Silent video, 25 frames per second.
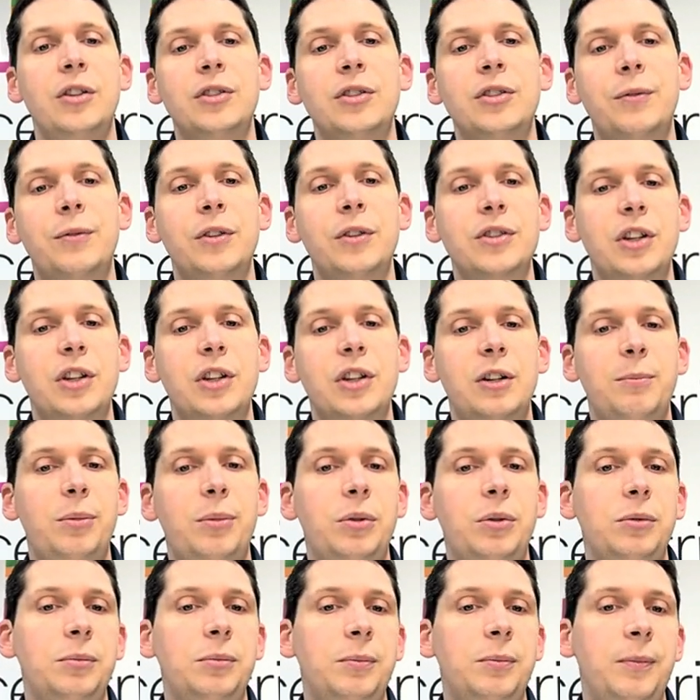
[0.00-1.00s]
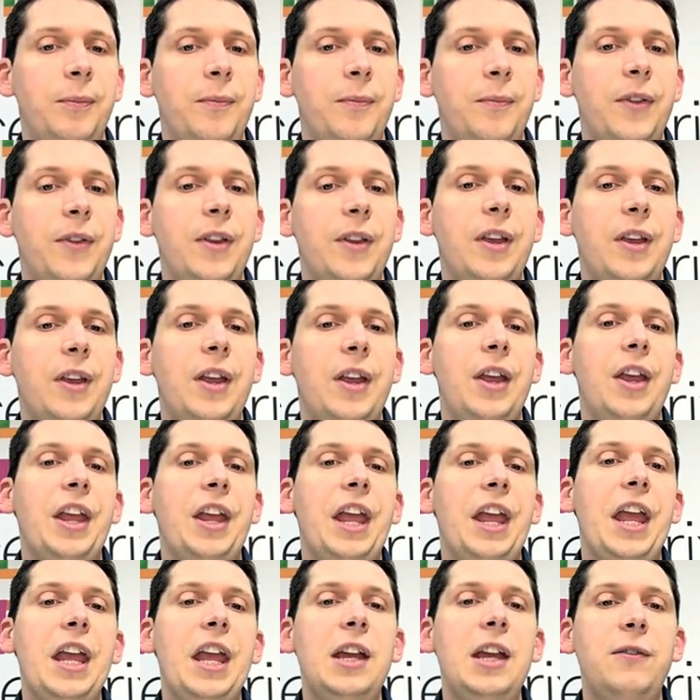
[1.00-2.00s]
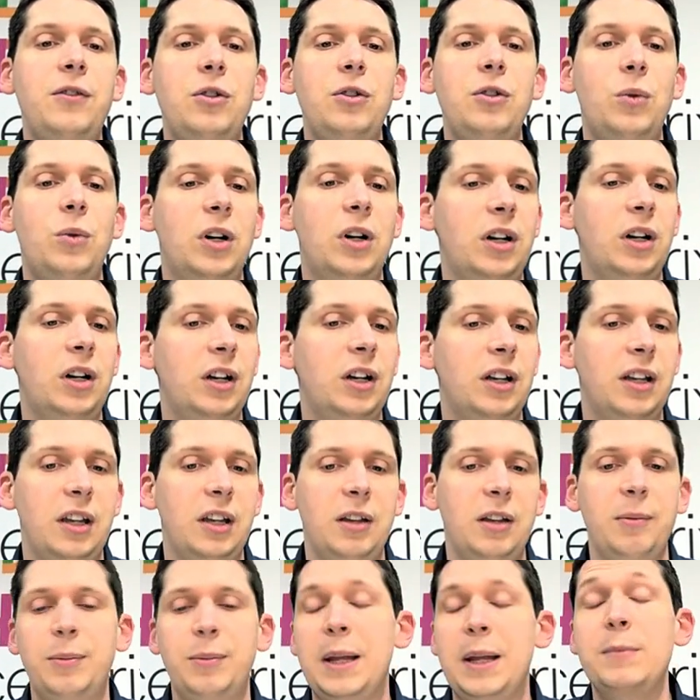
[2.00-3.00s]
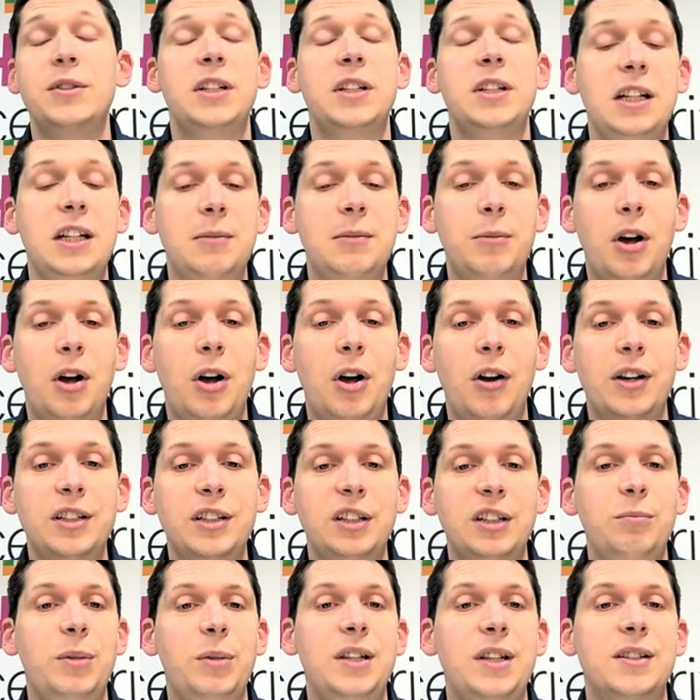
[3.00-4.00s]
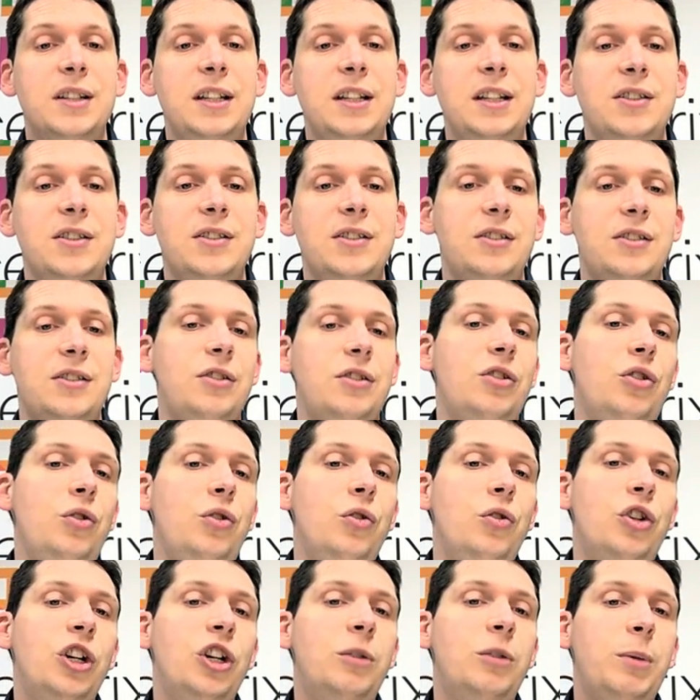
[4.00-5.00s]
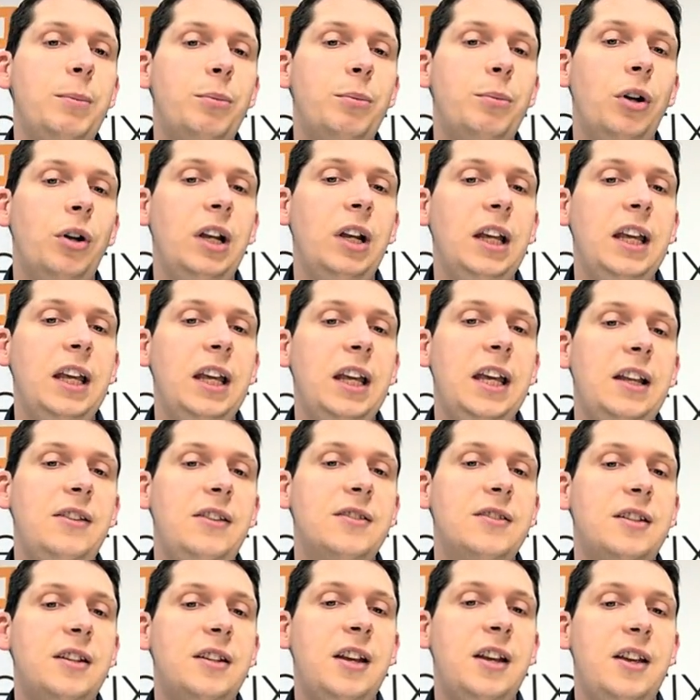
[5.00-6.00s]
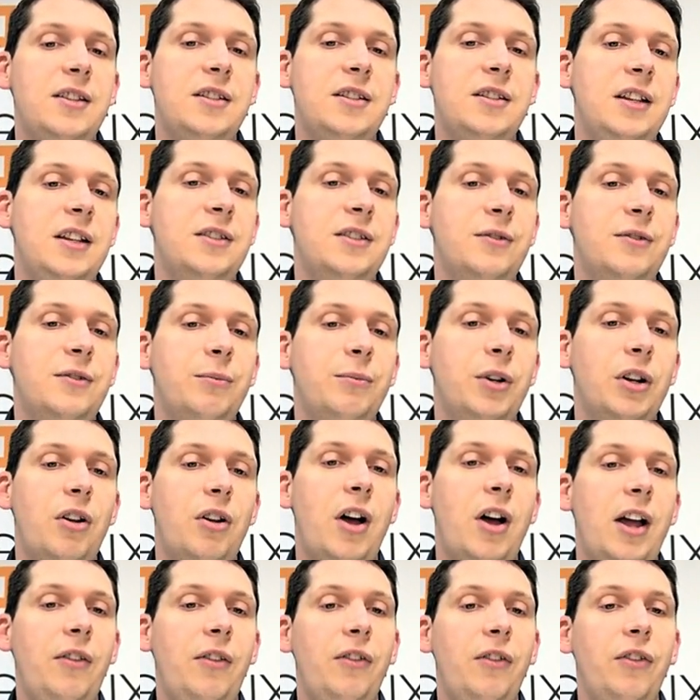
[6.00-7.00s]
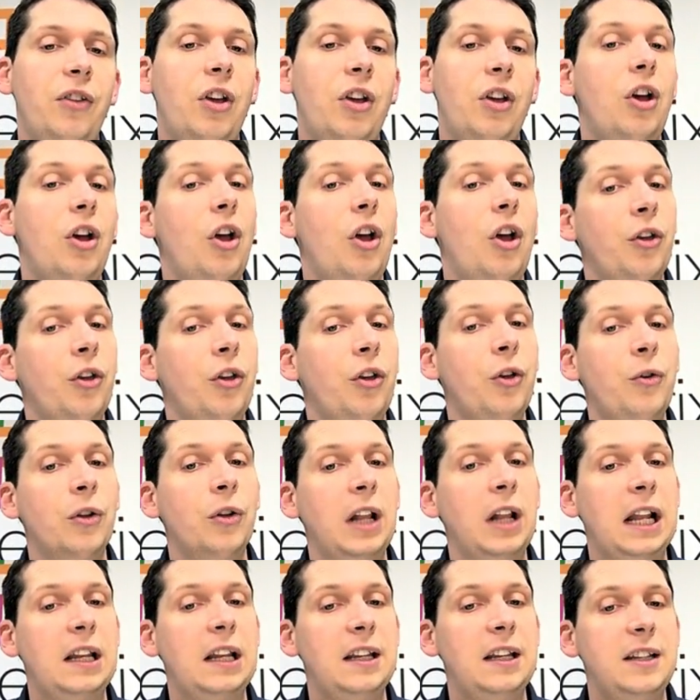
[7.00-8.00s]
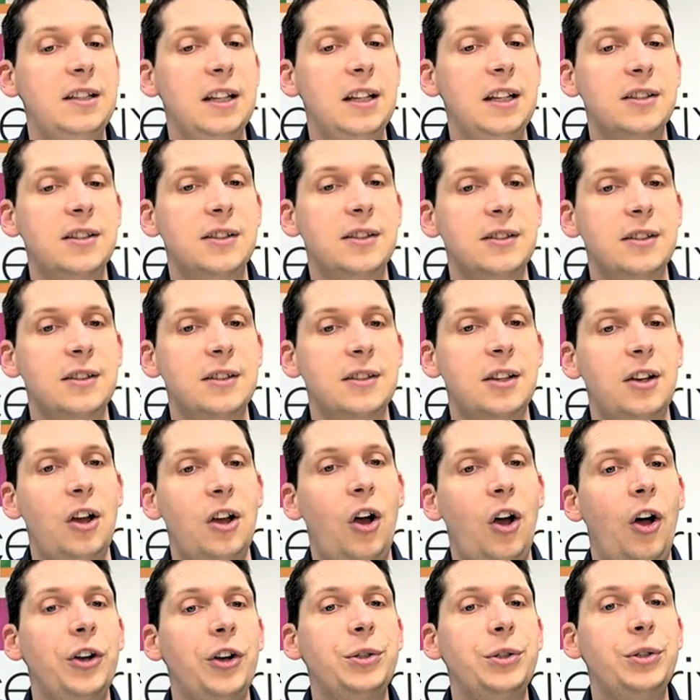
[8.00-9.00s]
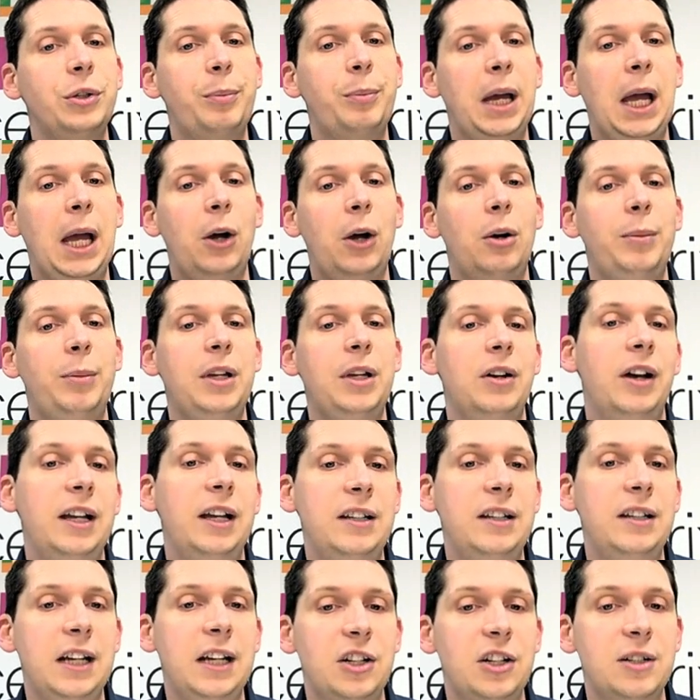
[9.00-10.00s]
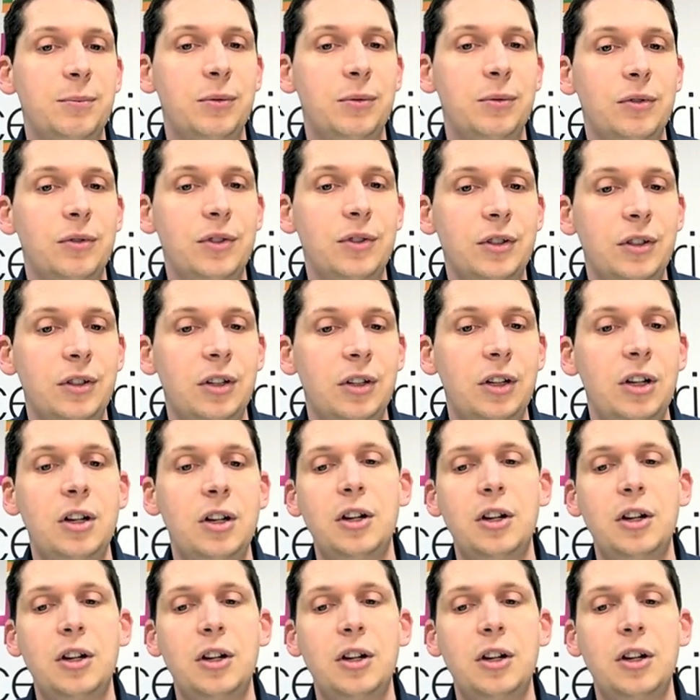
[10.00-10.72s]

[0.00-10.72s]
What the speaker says: So for example, if you work potentially in a marketing business, you could be pulling in statistics from clients, Google Analytics, onto a Power BI dashboard,